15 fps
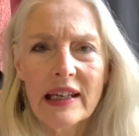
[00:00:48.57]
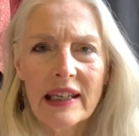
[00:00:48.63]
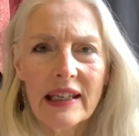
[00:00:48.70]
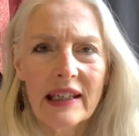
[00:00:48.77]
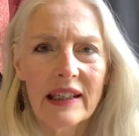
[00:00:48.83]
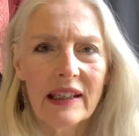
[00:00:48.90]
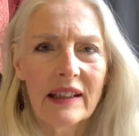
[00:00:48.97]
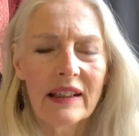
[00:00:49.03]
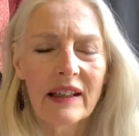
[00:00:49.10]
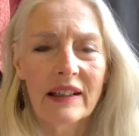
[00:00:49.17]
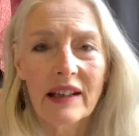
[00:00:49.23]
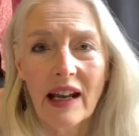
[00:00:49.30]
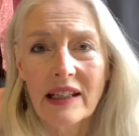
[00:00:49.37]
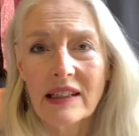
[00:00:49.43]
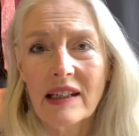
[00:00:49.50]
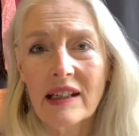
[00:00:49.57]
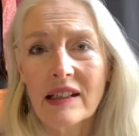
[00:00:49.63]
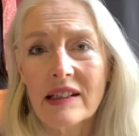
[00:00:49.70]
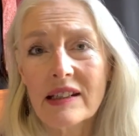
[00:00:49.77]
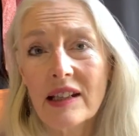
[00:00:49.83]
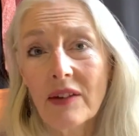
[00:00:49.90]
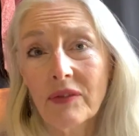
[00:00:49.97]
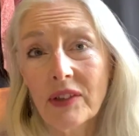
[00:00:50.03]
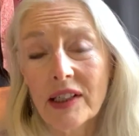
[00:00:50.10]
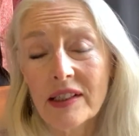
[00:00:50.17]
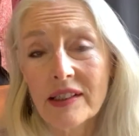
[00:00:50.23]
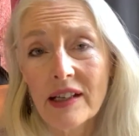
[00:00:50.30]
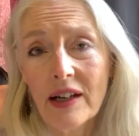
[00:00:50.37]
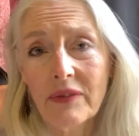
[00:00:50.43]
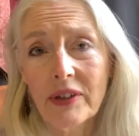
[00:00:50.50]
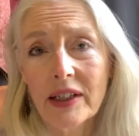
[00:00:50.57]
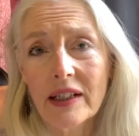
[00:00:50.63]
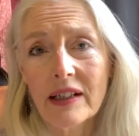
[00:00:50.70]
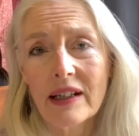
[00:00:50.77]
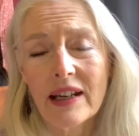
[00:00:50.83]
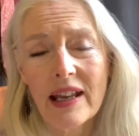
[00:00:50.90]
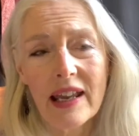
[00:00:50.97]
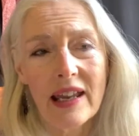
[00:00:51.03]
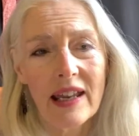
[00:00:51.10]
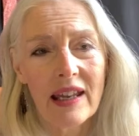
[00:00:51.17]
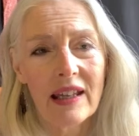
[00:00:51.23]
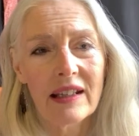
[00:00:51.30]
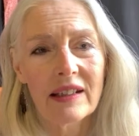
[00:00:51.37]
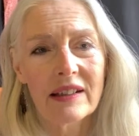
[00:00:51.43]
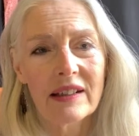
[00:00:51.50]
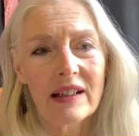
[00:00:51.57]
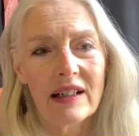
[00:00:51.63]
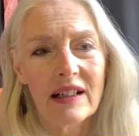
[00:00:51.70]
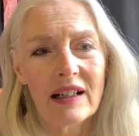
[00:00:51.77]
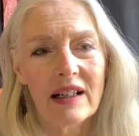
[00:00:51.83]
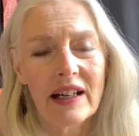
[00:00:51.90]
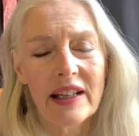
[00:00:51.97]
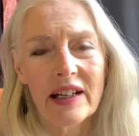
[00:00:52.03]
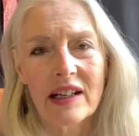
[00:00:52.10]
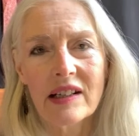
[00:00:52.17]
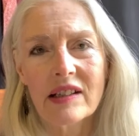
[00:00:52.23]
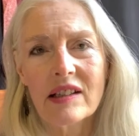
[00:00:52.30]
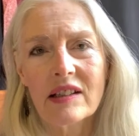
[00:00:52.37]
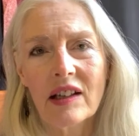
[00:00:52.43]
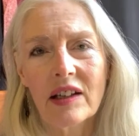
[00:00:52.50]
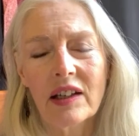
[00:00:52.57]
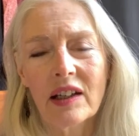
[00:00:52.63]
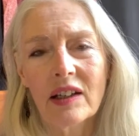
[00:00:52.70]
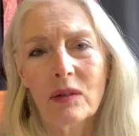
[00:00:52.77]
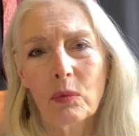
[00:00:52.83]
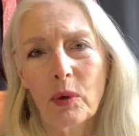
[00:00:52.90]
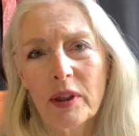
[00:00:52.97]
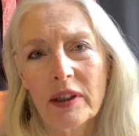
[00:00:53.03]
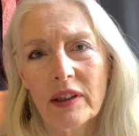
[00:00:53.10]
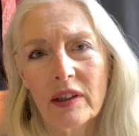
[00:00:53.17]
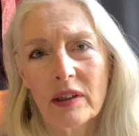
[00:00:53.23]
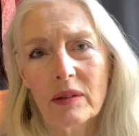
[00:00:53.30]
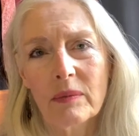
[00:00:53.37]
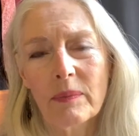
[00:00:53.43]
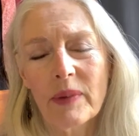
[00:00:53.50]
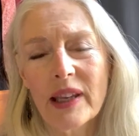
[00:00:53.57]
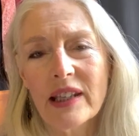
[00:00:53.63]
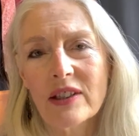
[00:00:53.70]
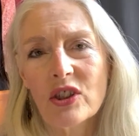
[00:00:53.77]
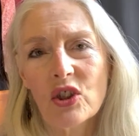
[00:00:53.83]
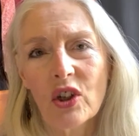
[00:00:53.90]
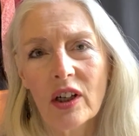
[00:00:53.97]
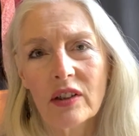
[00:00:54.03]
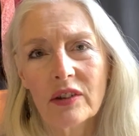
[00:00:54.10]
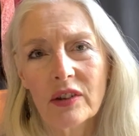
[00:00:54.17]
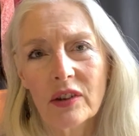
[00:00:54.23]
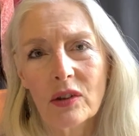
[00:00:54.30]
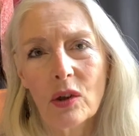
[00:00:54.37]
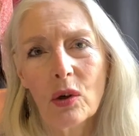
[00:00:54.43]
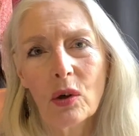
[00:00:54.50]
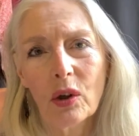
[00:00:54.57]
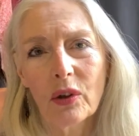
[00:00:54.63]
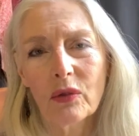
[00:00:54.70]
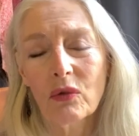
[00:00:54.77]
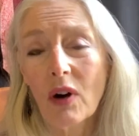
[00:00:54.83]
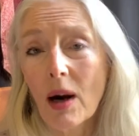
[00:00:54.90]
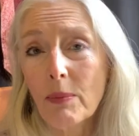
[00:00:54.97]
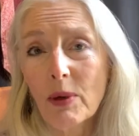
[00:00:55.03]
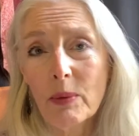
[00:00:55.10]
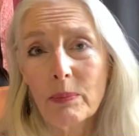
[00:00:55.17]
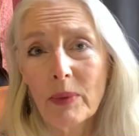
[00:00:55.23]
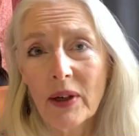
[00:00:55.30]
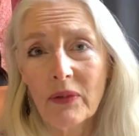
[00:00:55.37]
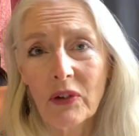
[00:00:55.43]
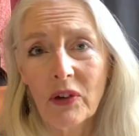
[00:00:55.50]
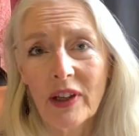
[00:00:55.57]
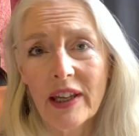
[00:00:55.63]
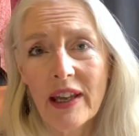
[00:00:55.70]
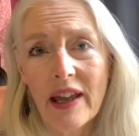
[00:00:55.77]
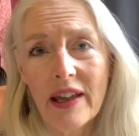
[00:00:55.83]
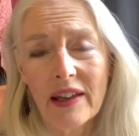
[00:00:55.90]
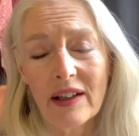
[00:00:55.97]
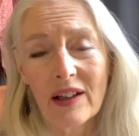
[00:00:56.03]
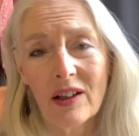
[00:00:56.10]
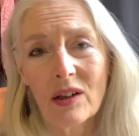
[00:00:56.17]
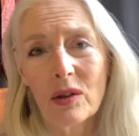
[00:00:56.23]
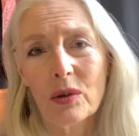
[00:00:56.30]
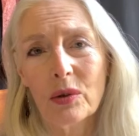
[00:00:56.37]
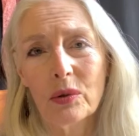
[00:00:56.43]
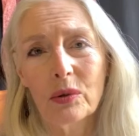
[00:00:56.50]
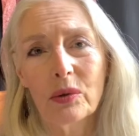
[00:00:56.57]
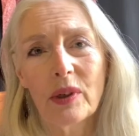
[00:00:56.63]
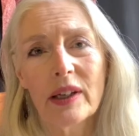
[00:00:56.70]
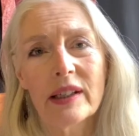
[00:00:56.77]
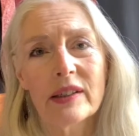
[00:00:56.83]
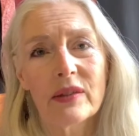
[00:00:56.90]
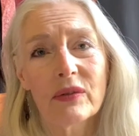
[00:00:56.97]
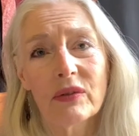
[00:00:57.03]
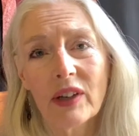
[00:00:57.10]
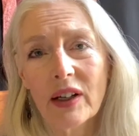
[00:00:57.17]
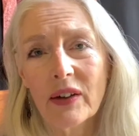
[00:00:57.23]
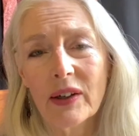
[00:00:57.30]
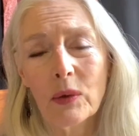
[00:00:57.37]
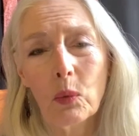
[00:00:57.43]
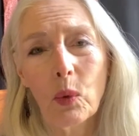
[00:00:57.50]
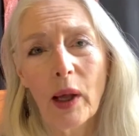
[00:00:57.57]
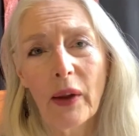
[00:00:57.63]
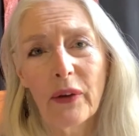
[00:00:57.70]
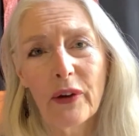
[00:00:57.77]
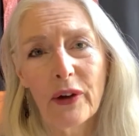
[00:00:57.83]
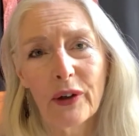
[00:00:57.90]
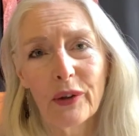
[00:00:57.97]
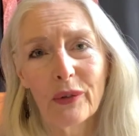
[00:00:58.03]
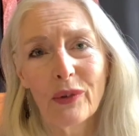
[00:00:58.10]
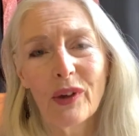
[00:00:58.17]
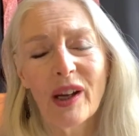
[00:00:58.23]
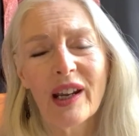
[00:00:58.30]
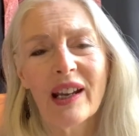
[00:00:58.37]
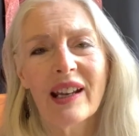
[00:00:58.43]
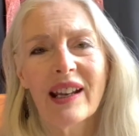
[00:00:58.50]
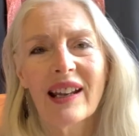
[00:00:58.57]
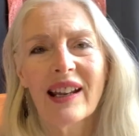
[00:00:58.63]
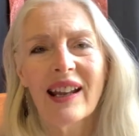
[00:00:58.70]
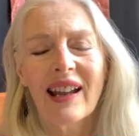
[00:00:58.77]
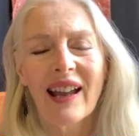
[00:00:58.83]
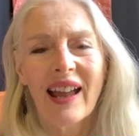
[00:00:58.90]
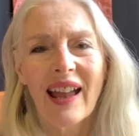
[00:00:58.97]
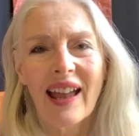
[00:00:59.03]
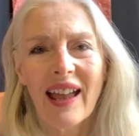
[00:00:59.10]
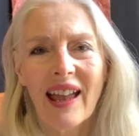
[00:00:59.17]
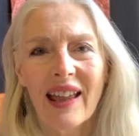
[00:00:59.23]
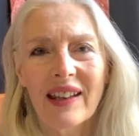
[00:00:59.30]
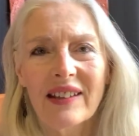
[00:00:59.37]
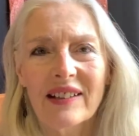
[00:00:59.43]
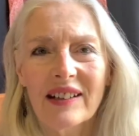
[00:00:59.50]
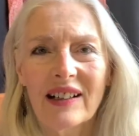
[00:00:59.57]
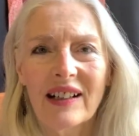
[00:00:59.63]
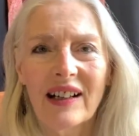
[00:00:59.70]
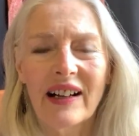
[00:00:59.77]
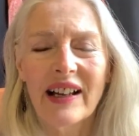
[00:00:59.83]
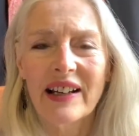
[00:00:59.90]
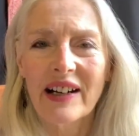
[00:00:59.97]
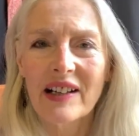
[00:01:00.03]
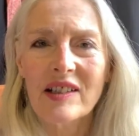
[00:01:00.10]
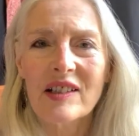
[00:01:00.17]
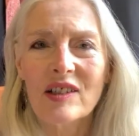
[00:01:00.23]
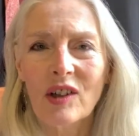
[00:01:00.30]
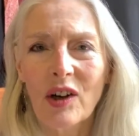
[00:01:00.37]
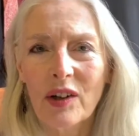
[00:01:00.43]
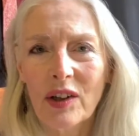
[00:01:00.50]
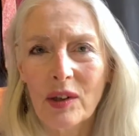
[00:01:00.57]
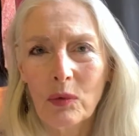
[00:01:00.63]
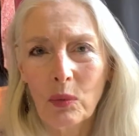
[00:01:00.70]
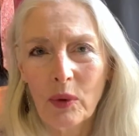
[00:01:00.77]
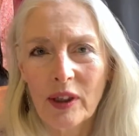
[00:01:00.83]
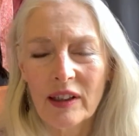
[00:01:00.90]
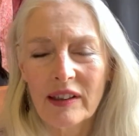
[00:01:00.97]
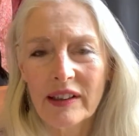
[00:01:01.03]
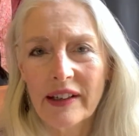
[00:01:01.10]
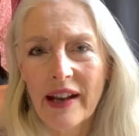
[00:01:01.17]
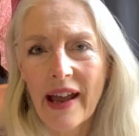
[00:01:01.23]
in 1977, and I studied with an instructor called Robert Beverly Hale, who is very well known. And I started with an